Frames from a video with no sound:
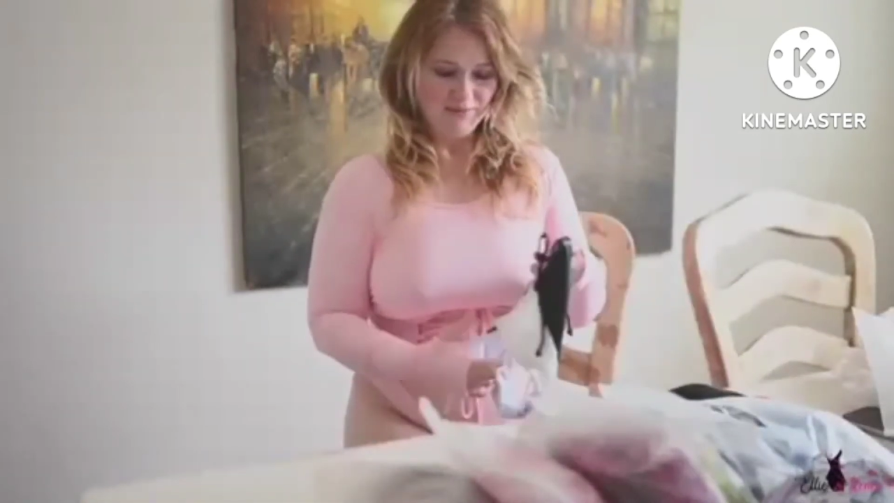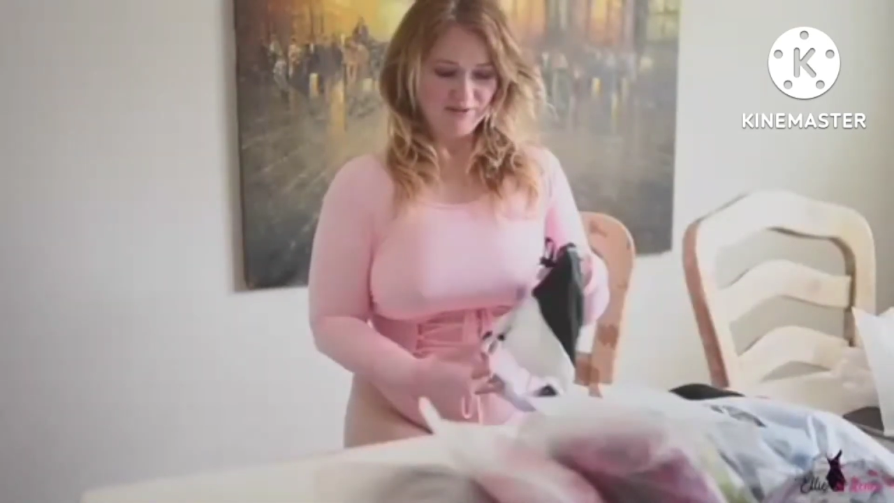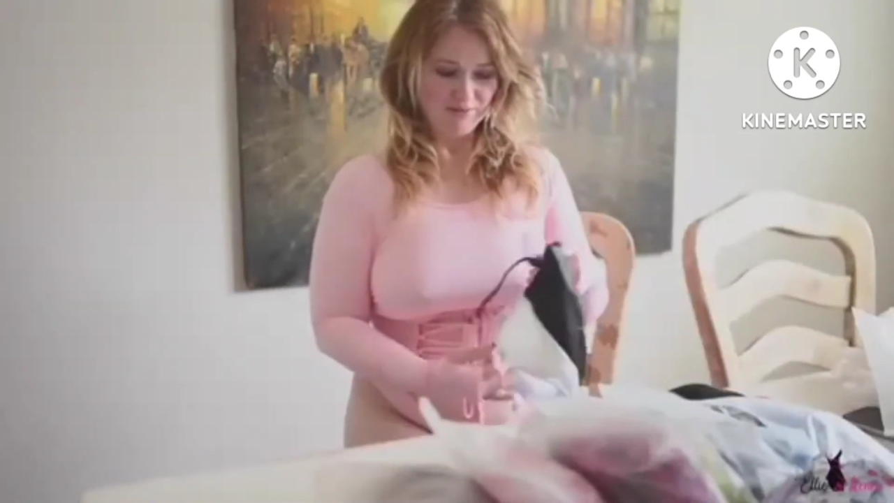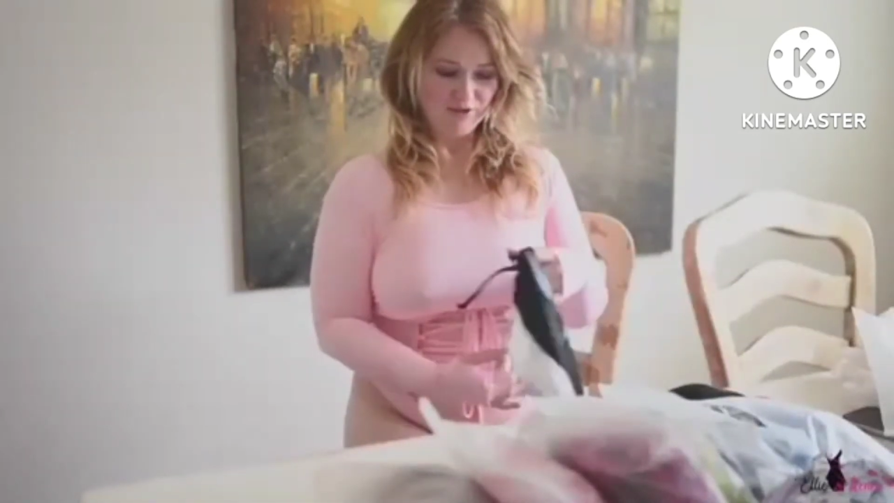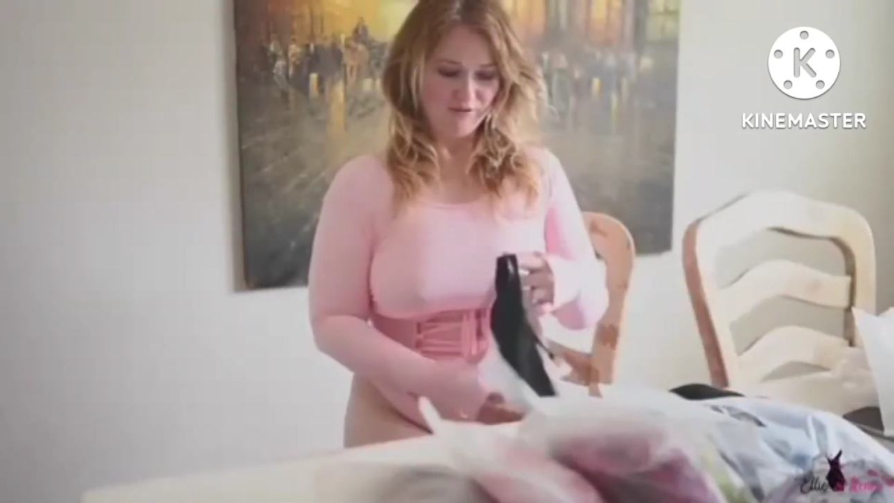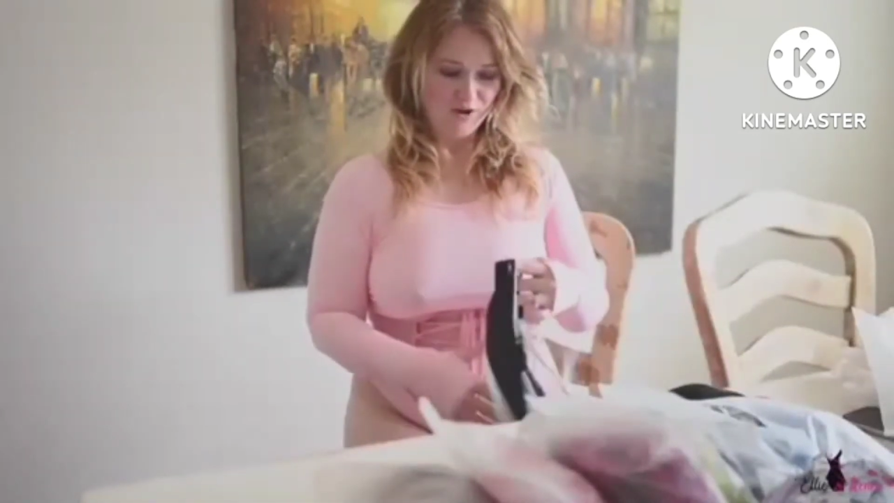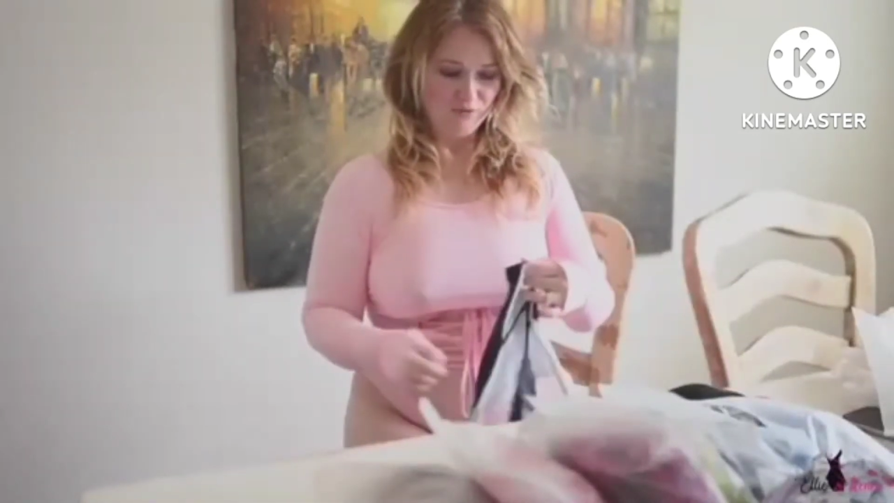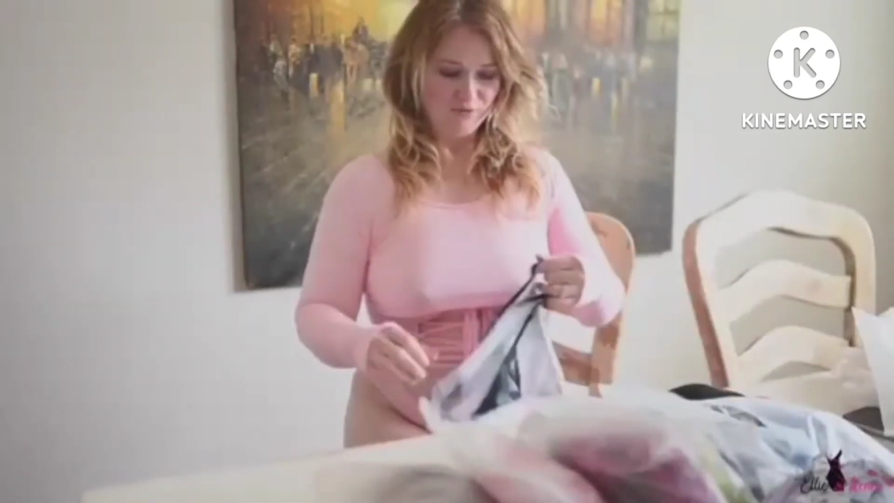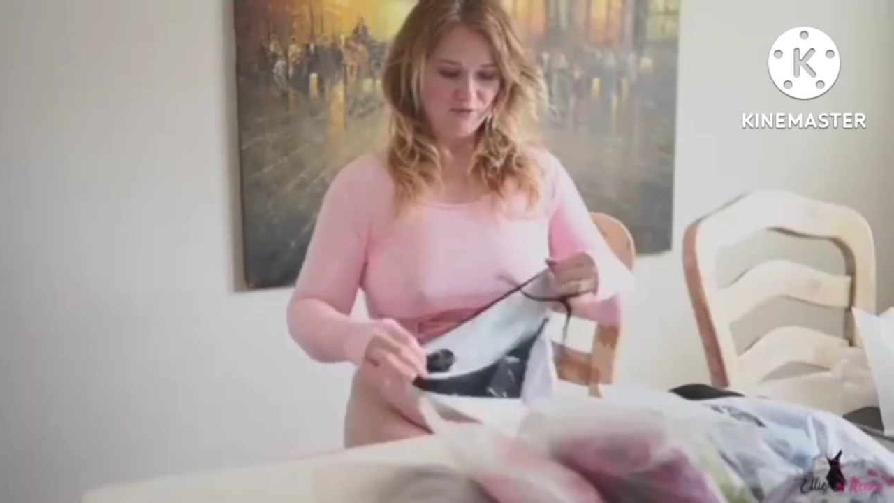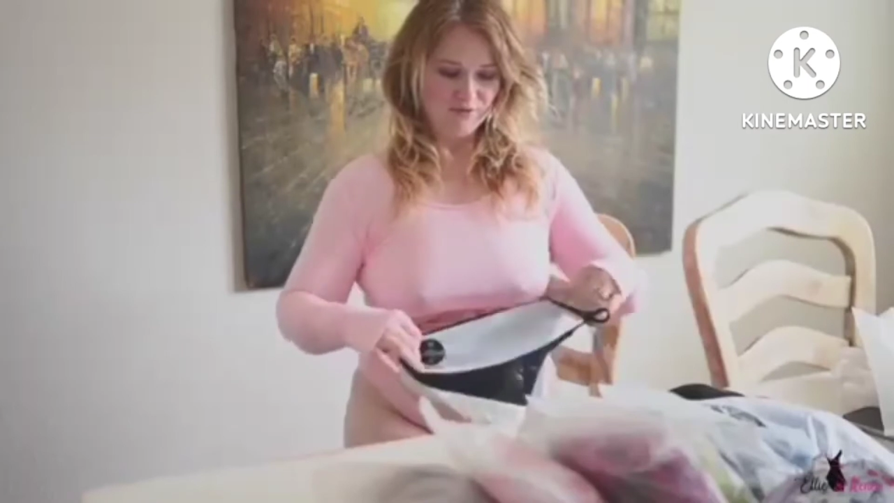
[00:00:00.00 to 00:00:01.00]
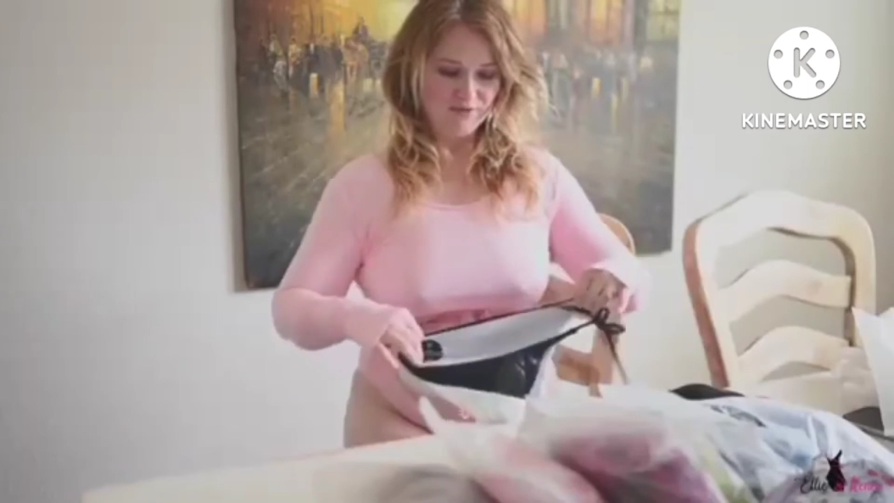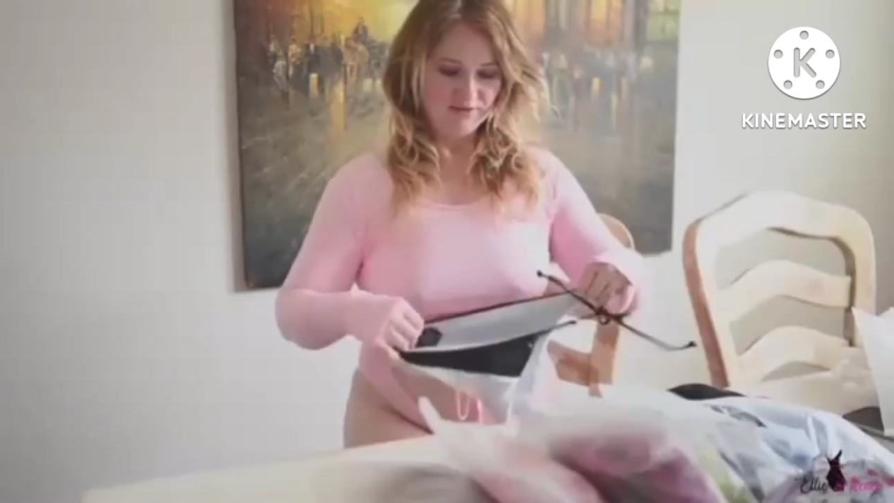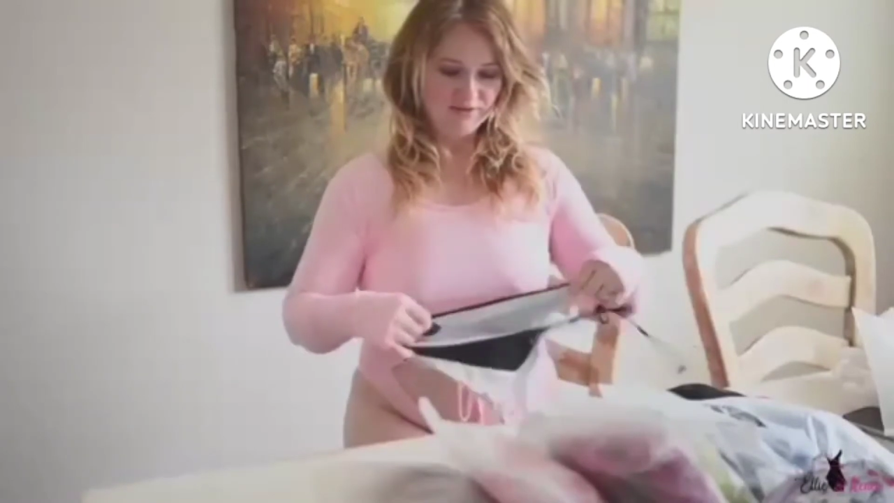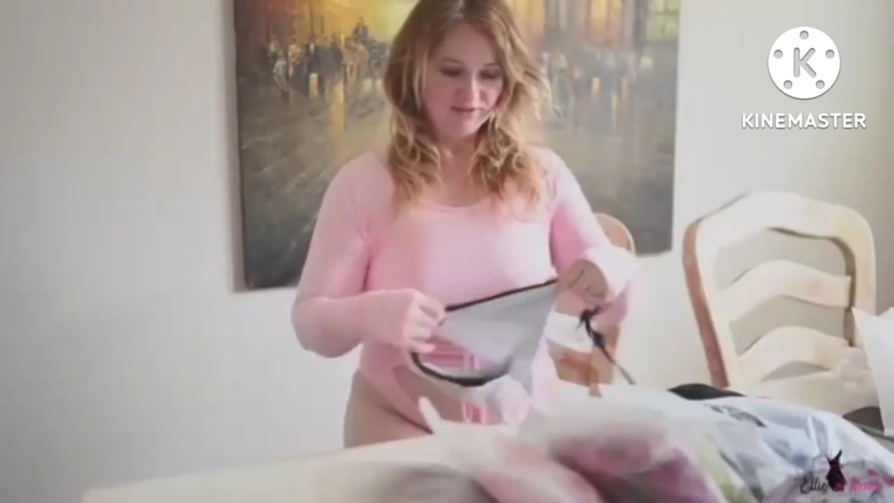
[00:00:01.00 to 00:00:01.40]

lime green,